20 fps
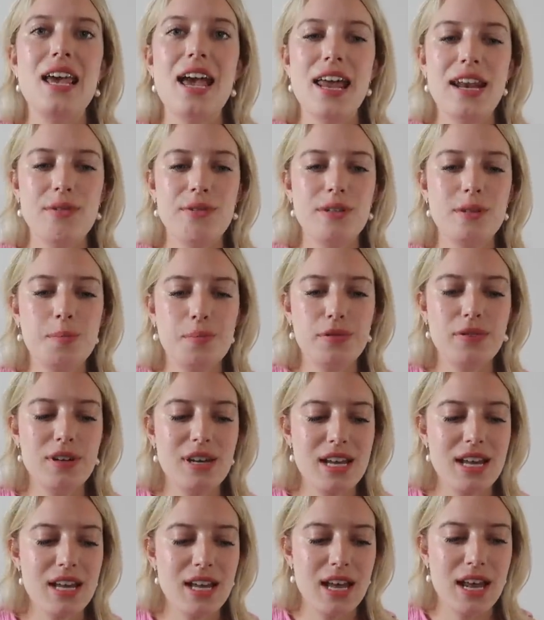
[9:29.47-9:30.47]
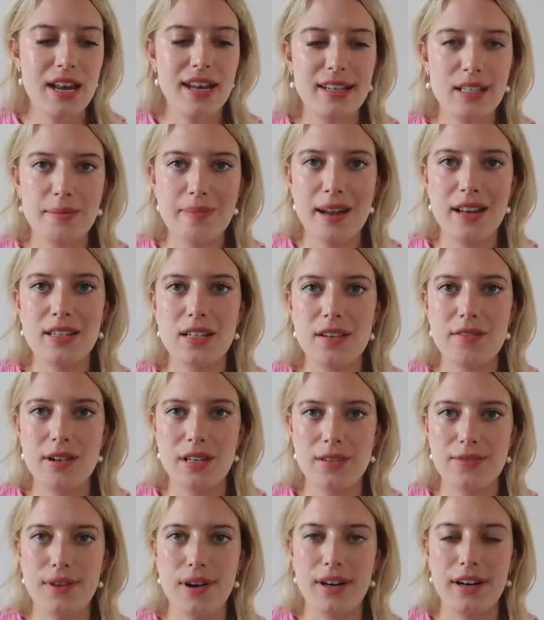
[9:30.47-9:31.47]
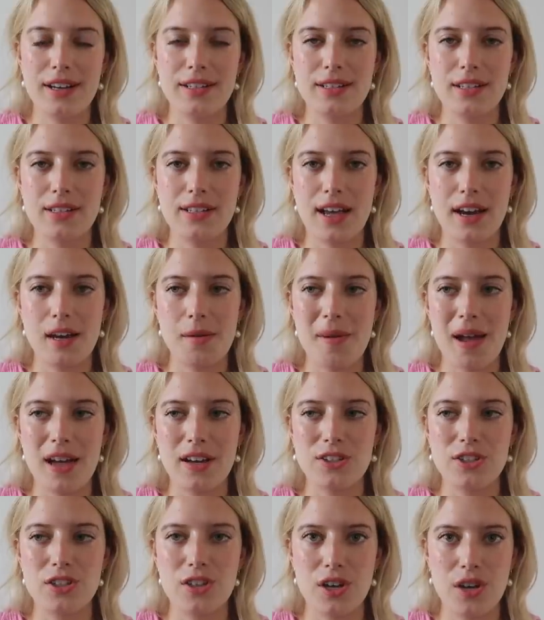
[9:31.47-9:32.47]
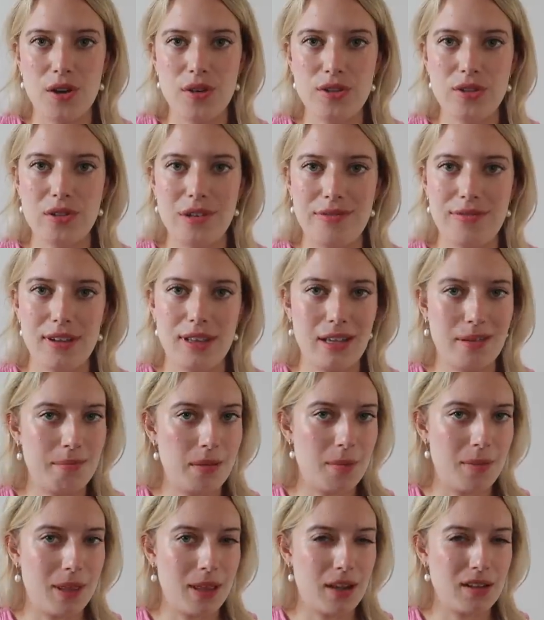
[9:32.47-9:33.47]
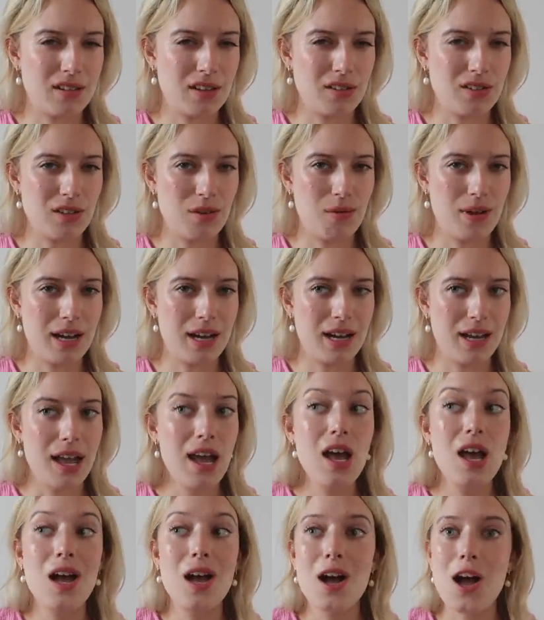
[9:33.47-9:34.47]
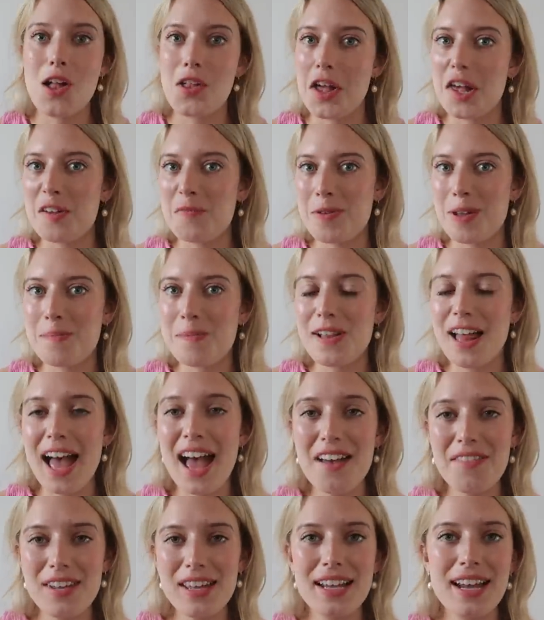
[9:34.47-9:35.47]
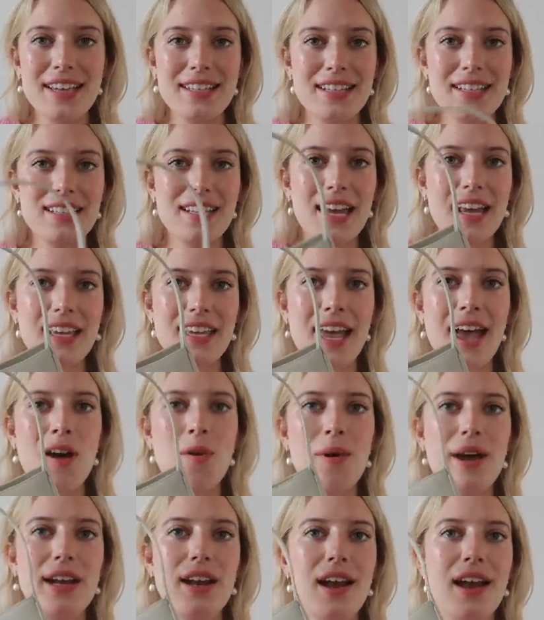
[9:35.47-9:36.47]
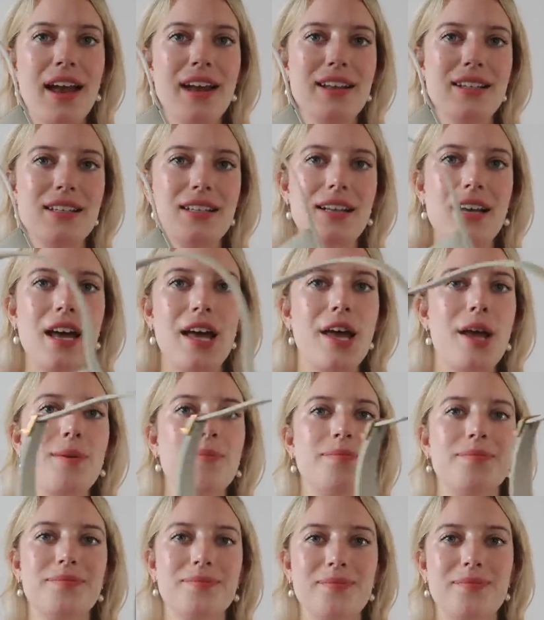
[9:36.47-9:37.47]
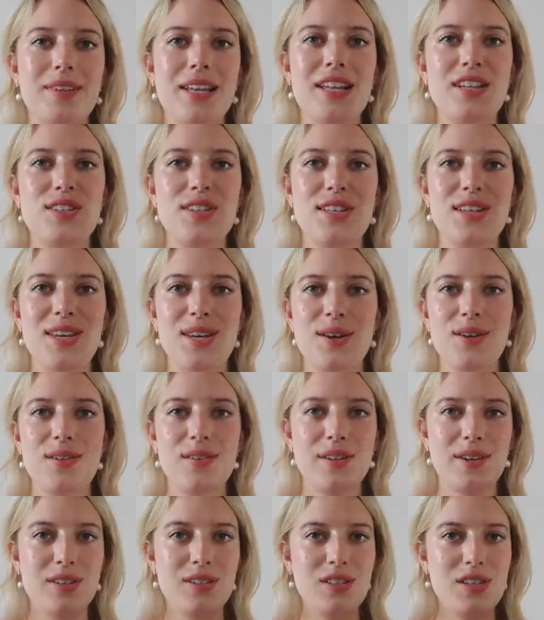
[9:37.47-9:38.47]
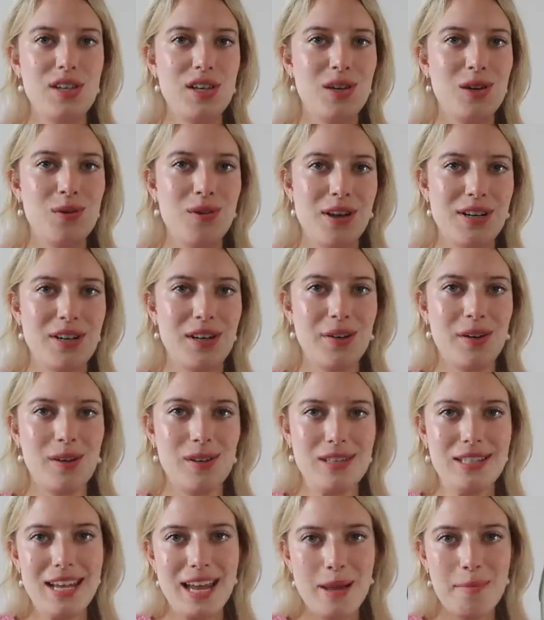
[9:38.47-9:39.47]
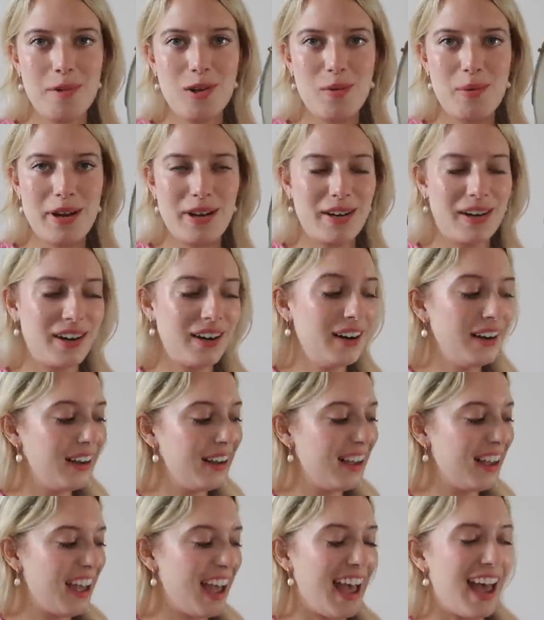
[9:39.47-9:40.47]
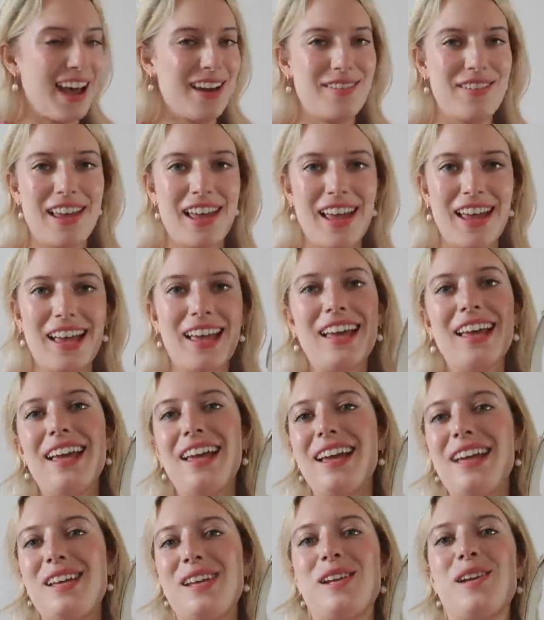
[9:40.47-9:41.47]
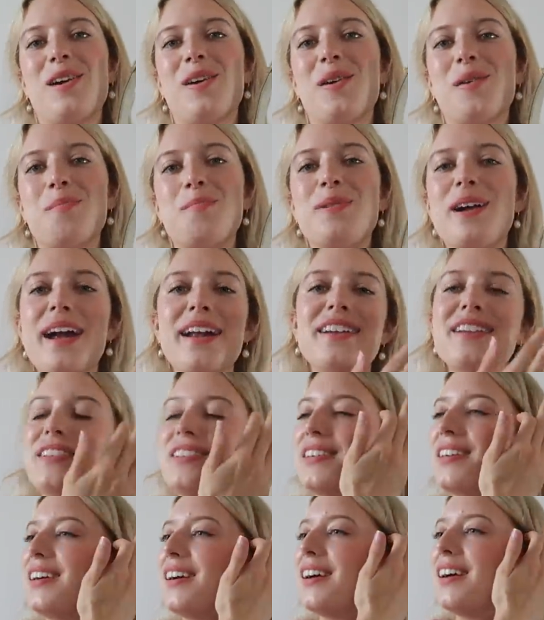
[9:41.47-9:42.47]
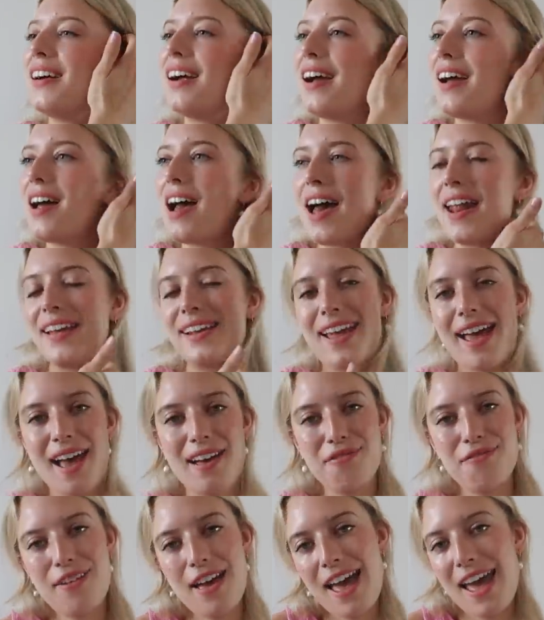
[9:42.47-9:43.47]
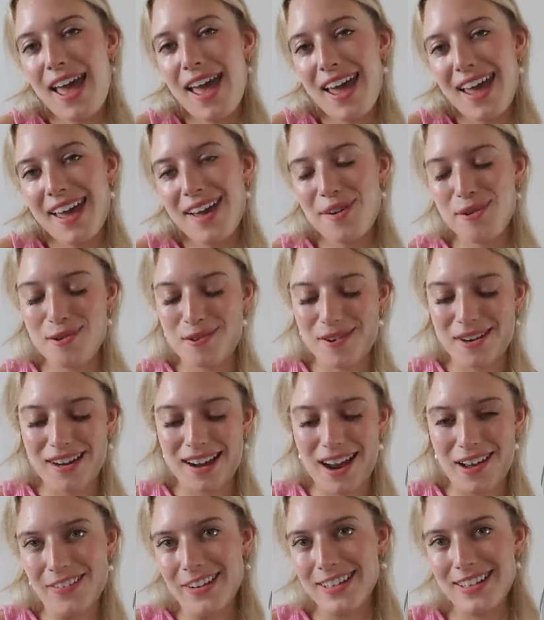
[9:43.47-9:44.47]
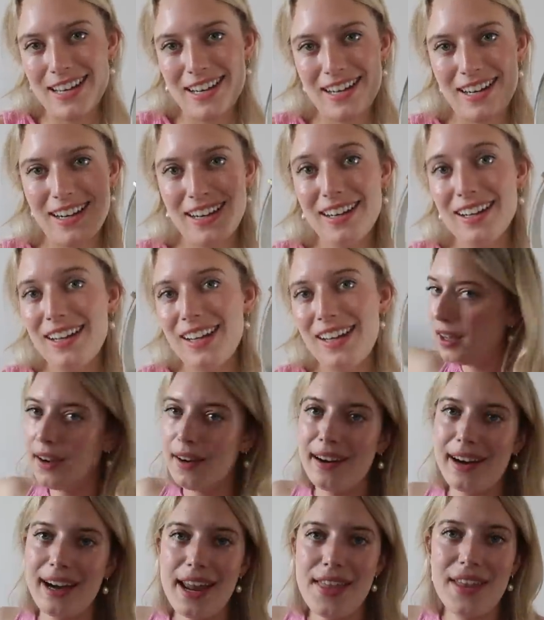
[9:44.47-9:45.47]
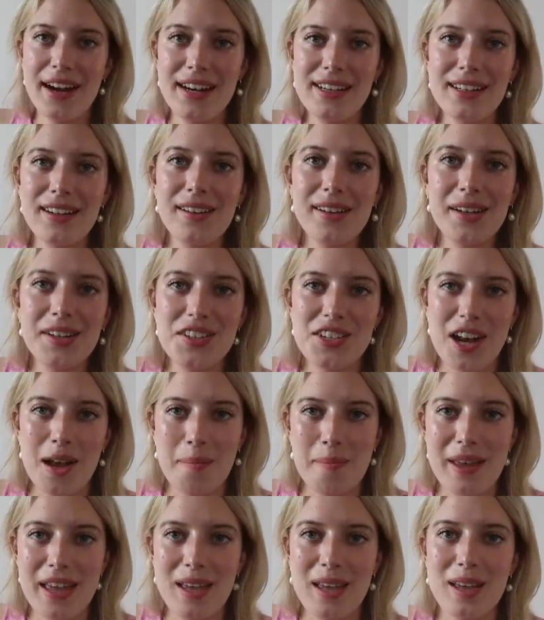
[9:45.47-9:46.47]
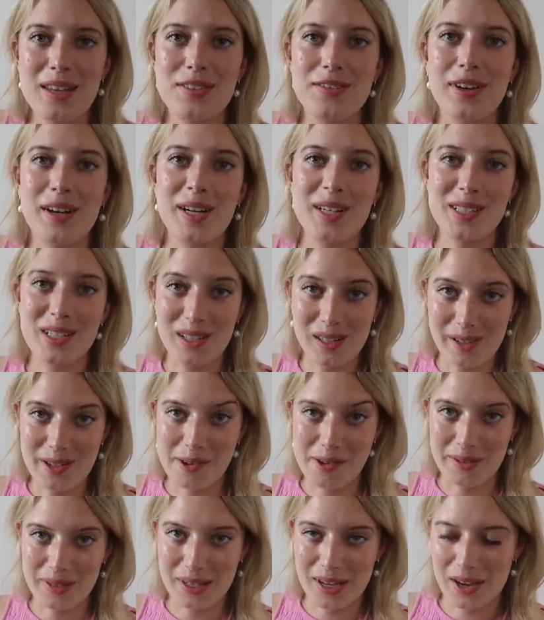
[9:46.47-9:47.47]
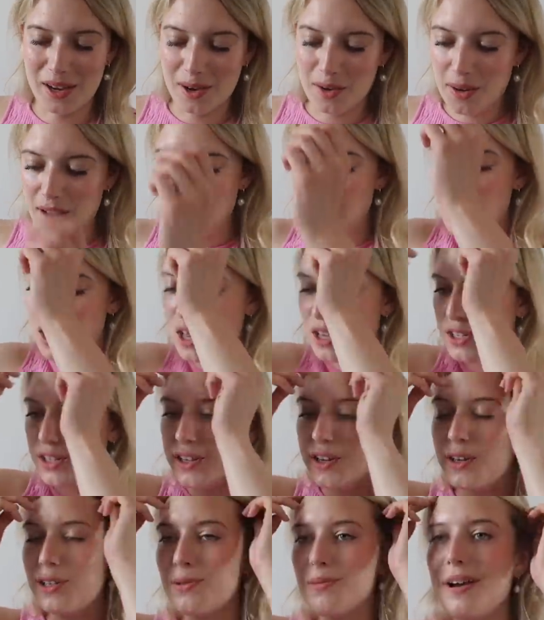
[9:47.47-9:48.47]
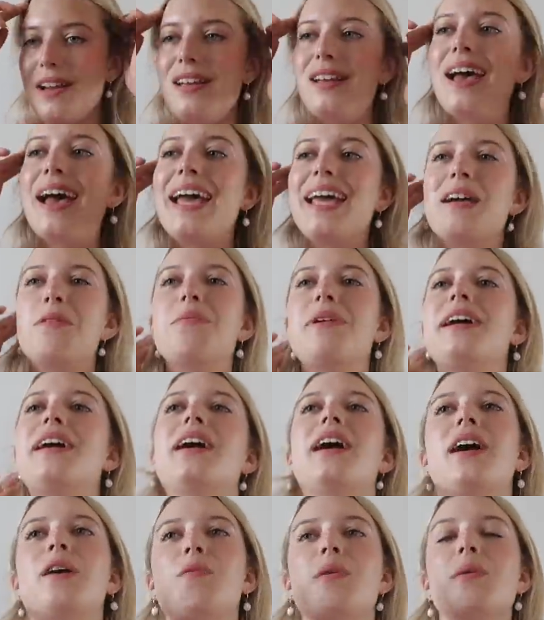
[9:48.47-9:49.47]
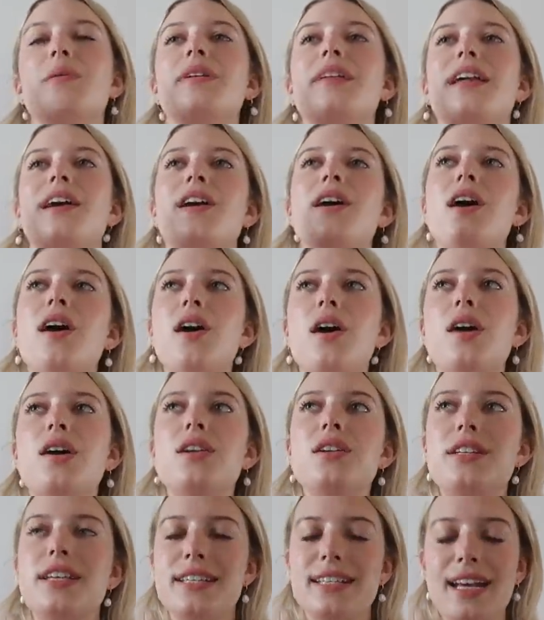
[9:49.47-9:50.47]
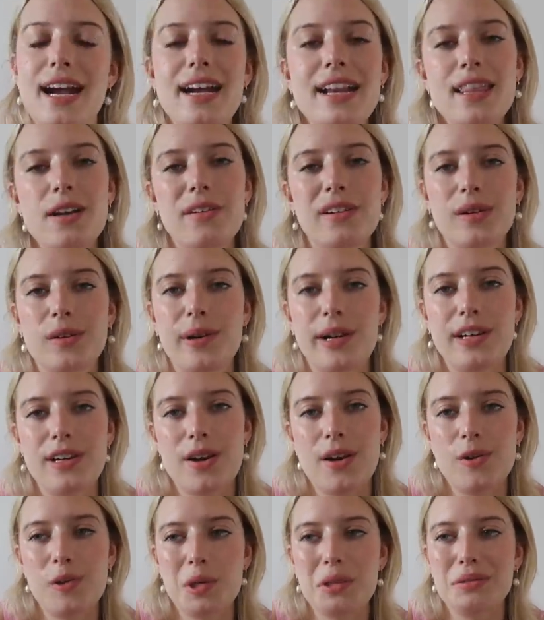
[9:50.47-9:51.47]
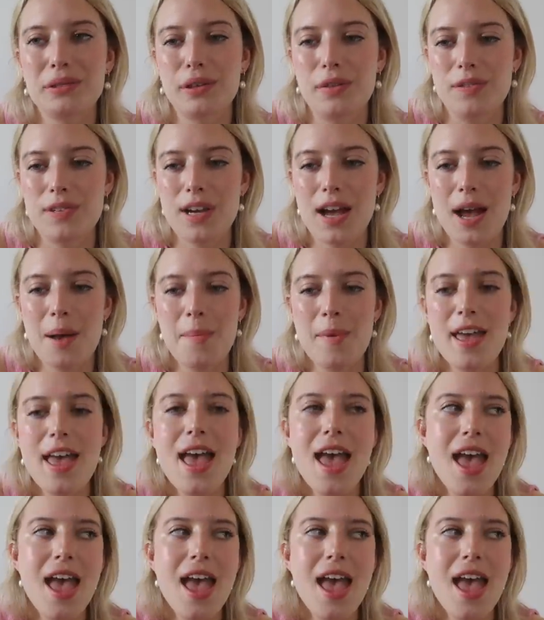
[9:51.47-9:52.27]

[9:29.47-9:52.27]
and it was pretty inexpensive as far as designer bags go. So I feel like maybe that's also why a lot of people have it, because it's like, yeah, why not? Um, it's cute. It looks cute on your little table when you're having, you know, brunch or at a cafe or having dinner. All right, and then I did a little shopping as far as clothes go. So there was one night where we were like, decided that we were going to go to a rooftop.